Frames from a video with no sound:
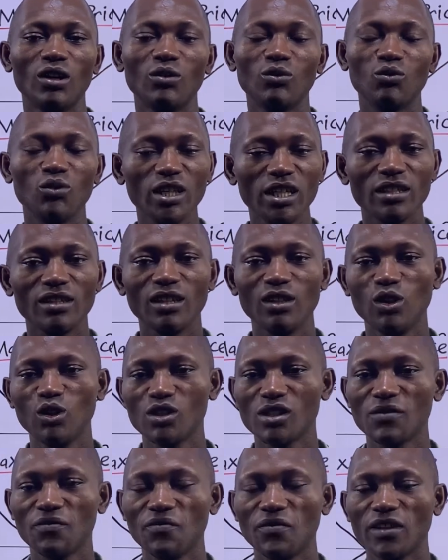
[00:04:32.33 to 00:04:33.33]
ring the
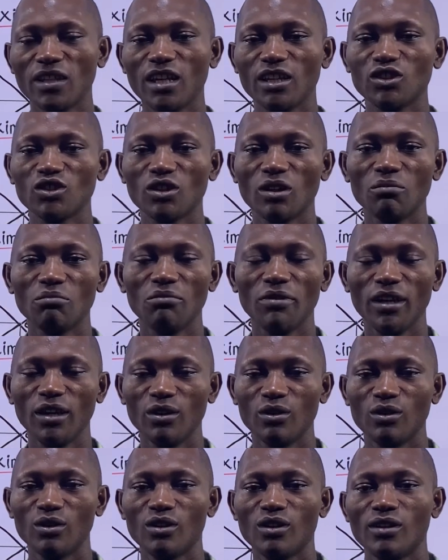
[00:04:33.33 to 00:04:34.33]
notification
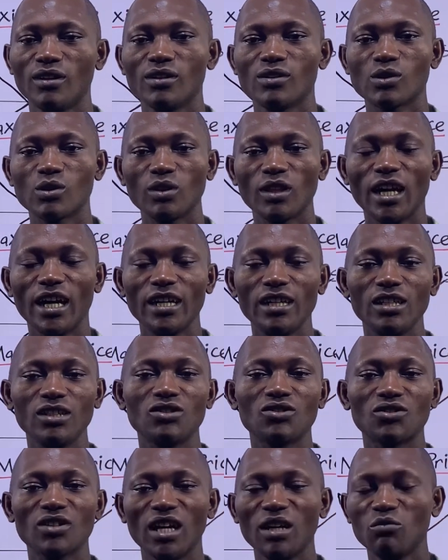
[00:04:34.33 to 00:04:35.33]
bell so that
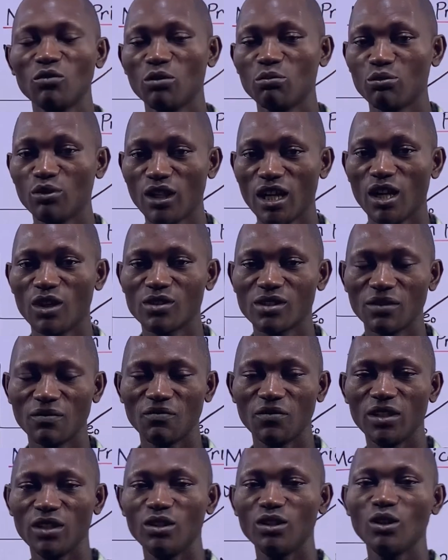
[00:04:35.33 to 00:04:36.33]
each time we put out a
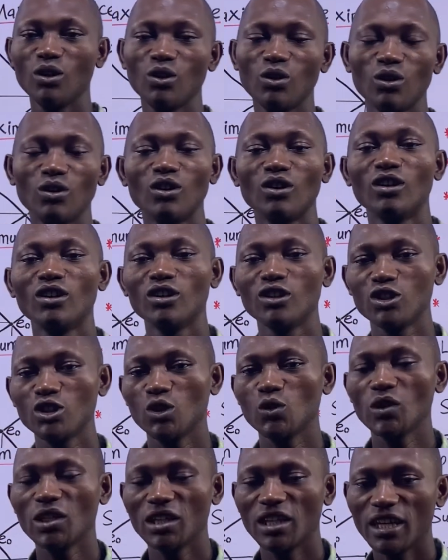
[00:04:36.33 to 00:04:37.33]
video,
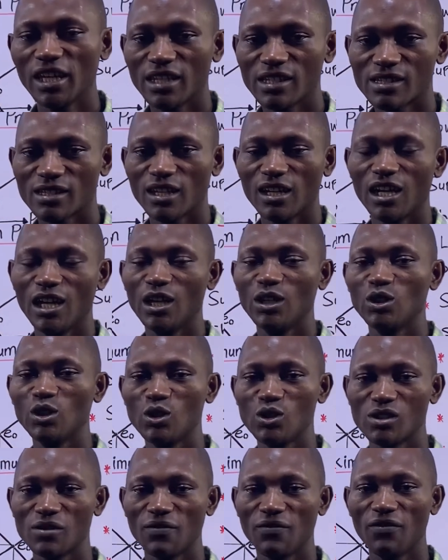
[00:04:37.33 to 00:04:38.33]
you will get
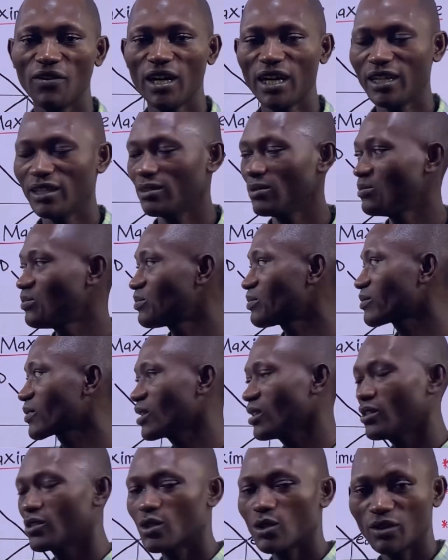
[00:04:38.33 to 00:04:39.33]
notified.
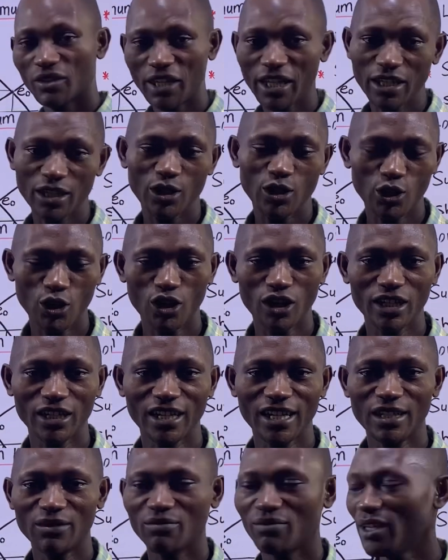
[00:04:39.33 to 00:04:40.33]
So thank you all in
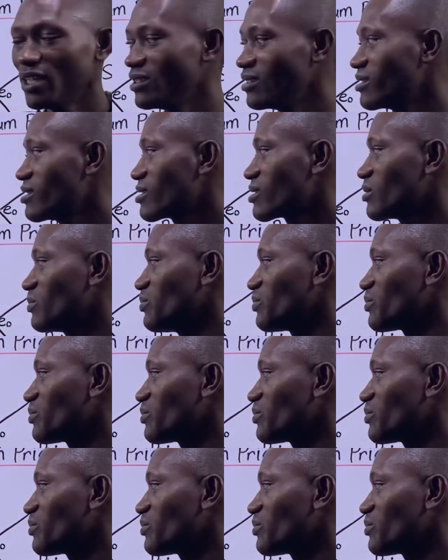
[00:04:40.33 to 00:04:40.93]
advance.